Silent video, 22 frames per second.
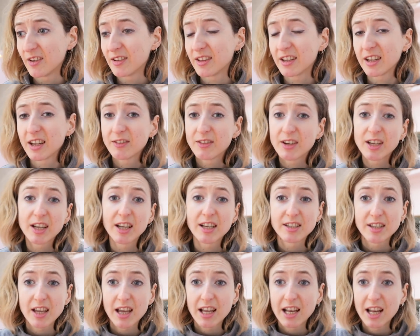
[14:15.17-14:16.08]
And then I
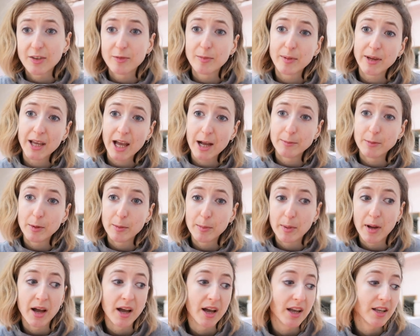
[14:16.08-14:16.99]
realized that I left my camera
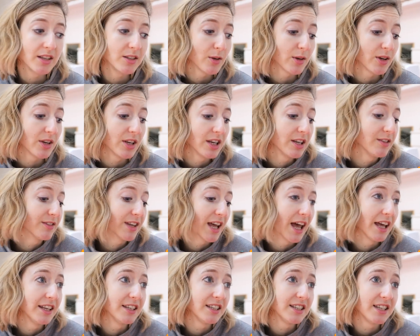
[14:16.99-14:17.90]
behind so I couldn't even
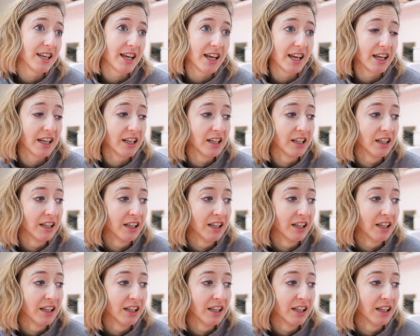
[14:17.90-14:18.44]
edit it.